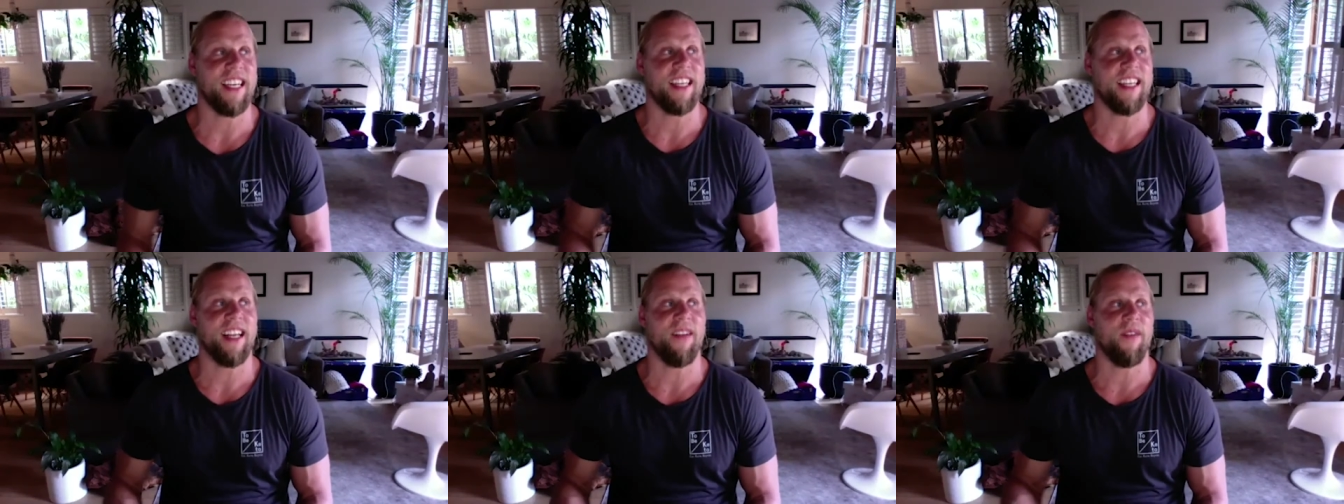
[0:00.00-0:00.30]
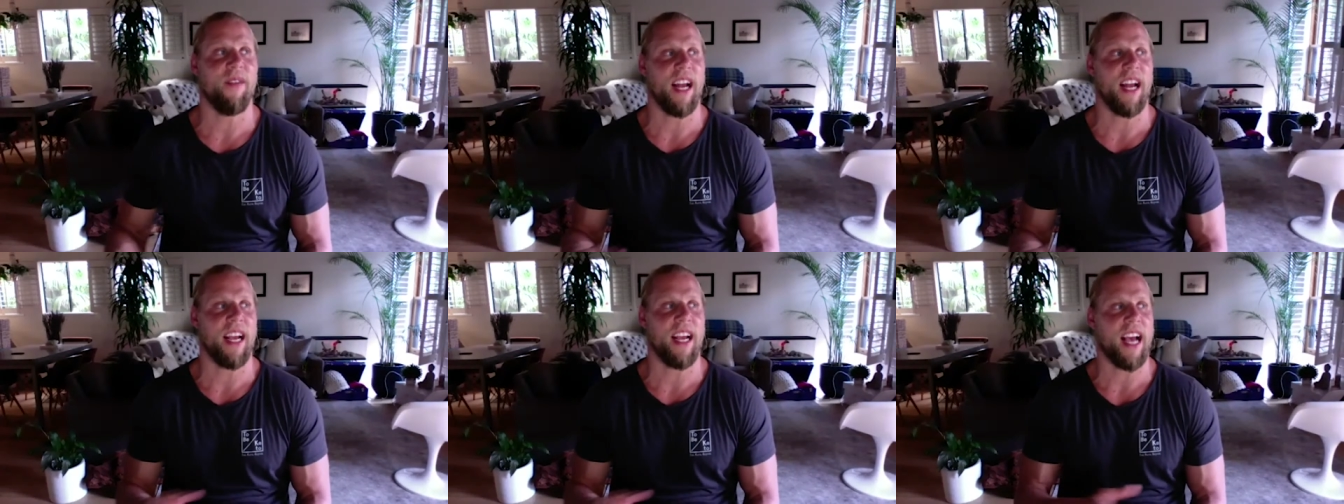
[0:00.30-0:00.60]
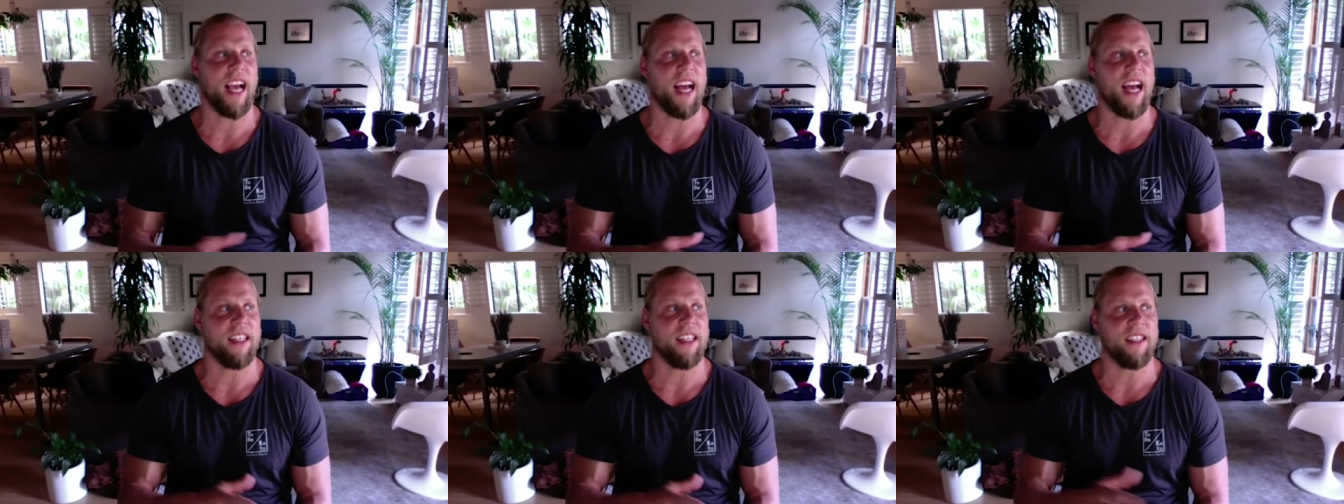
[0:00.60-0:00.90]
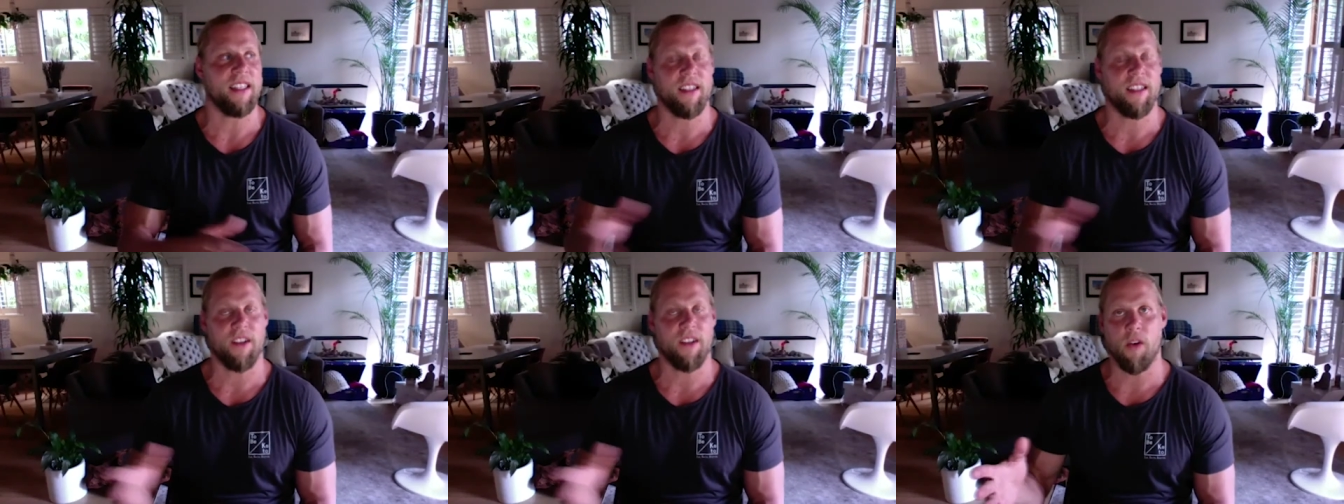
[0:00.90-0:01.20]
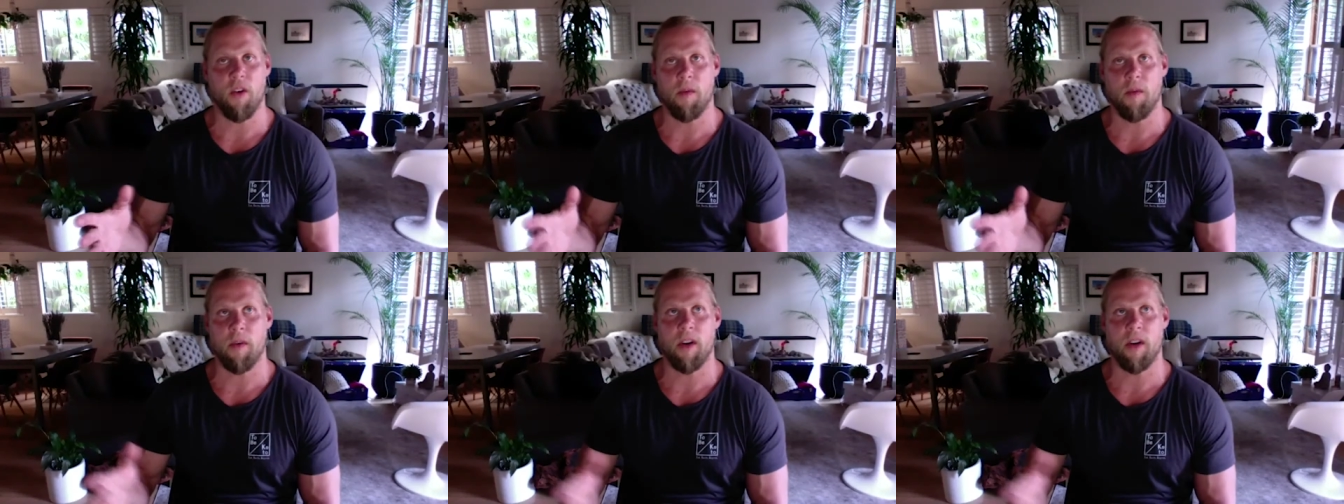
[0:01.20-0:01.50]
And then when I got
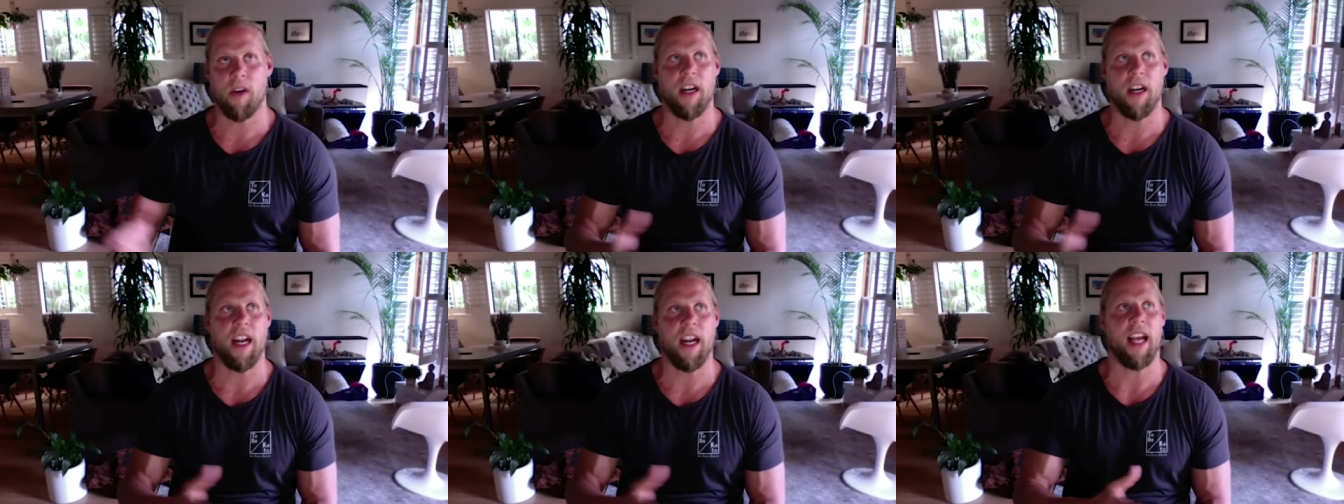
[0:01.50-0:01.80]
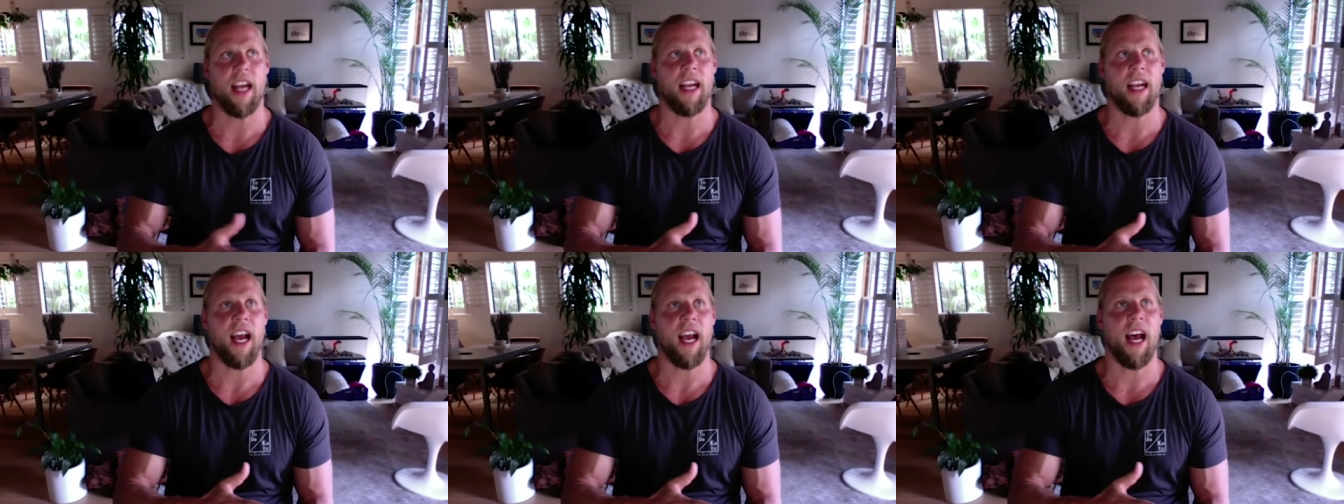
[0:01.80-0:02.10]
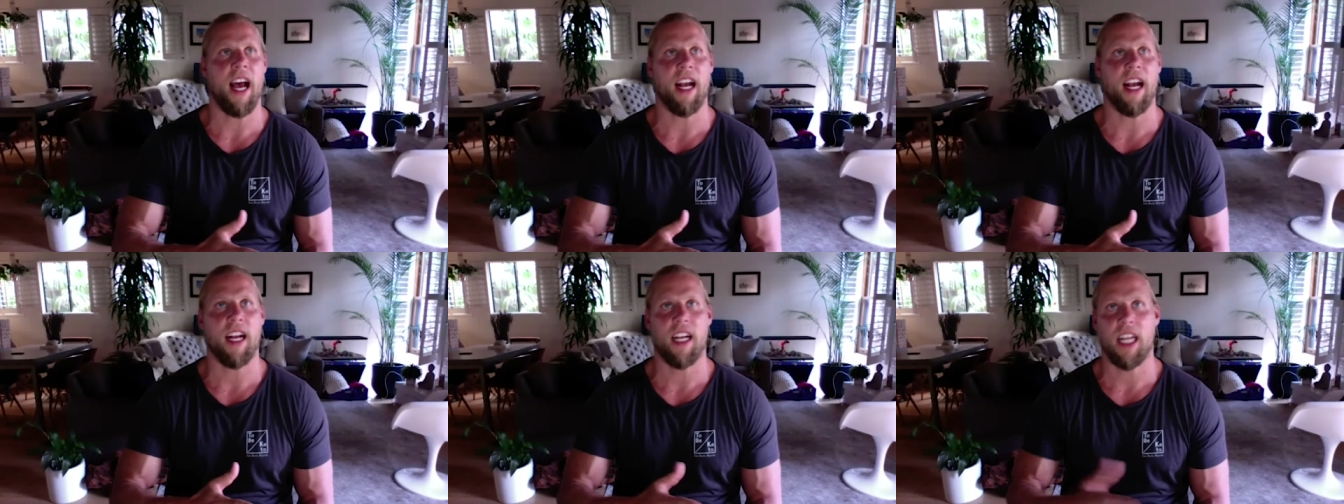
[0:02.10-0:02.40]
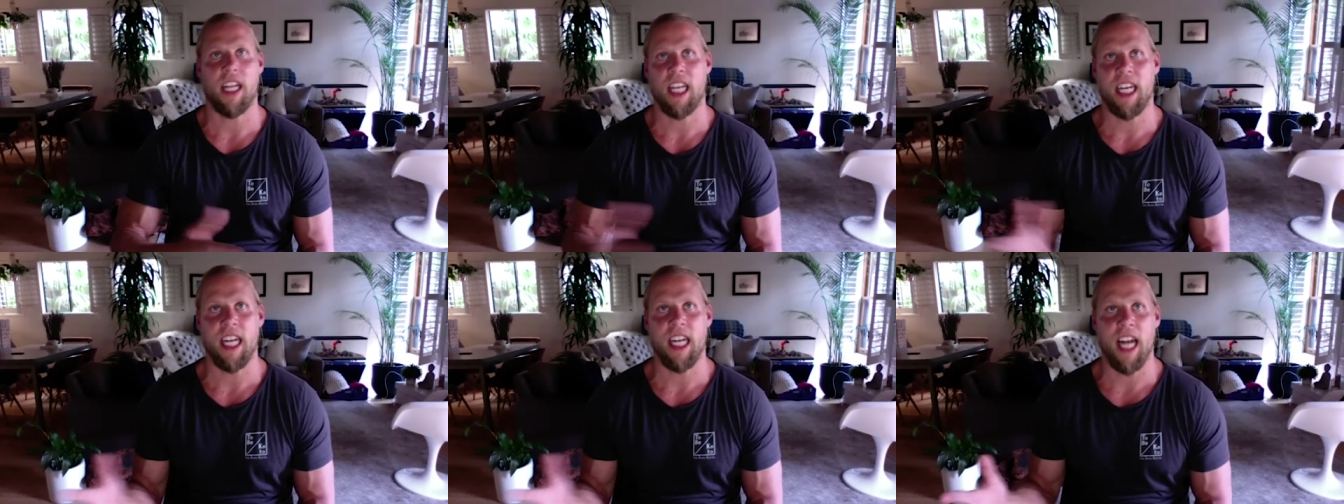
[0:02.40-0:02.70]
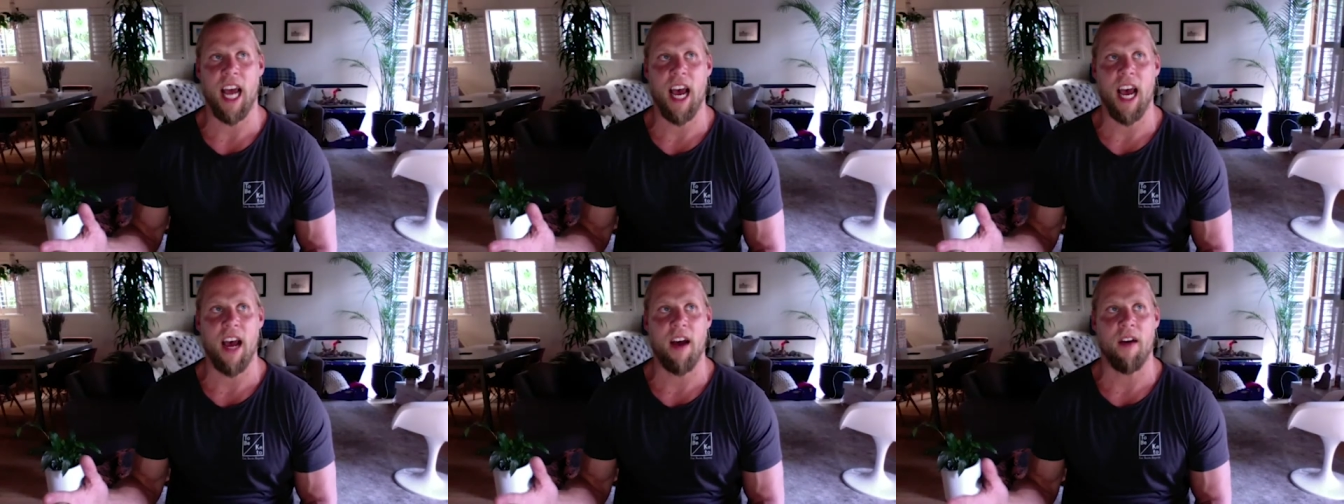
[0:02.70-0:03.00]
sober and I got cleaned
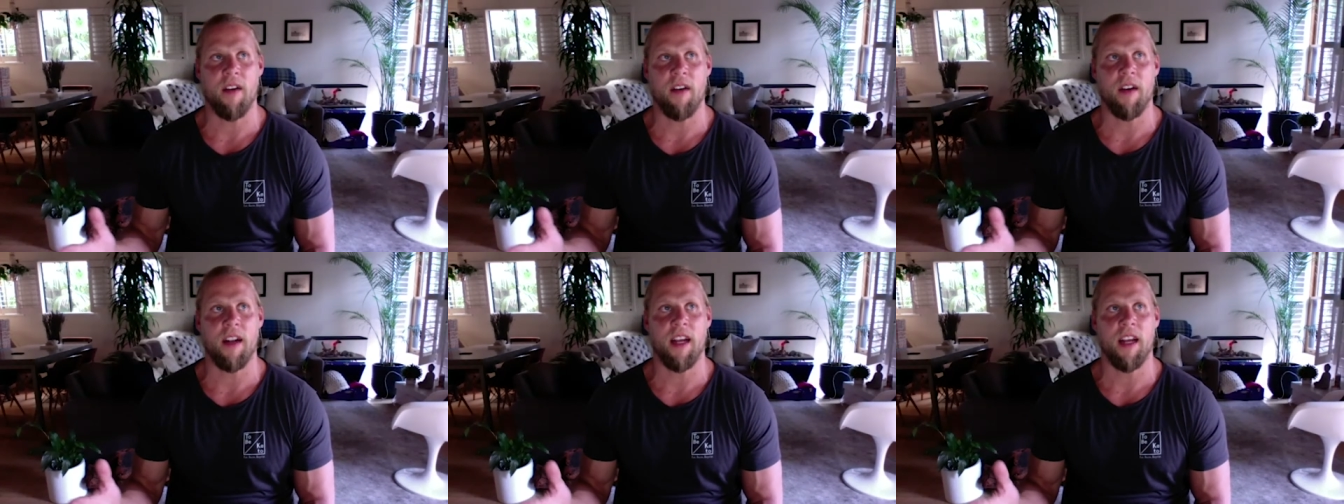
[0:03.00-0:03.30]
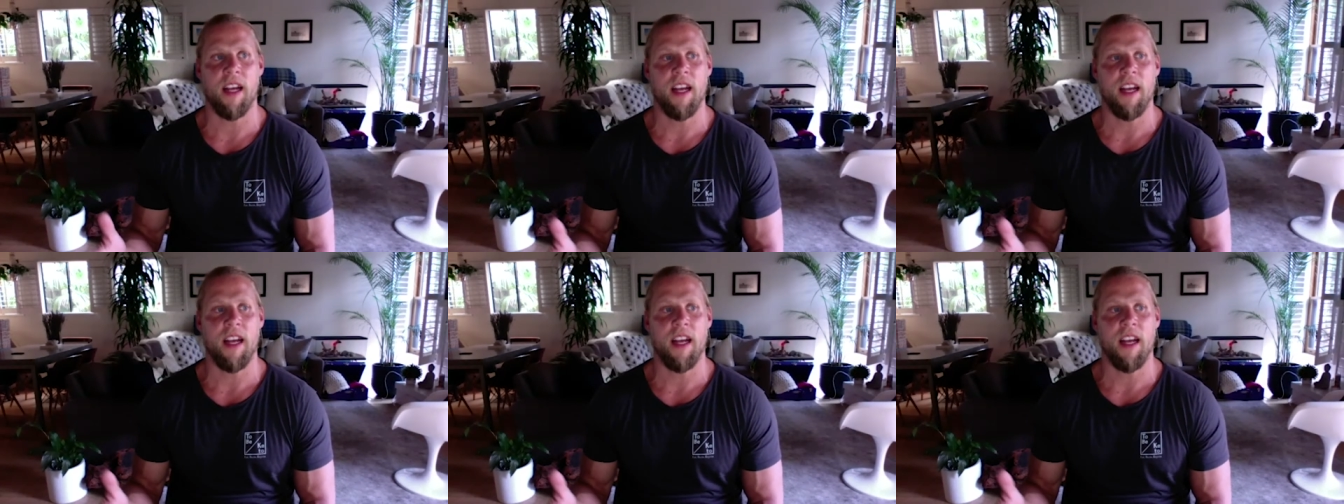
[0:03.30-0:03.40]
out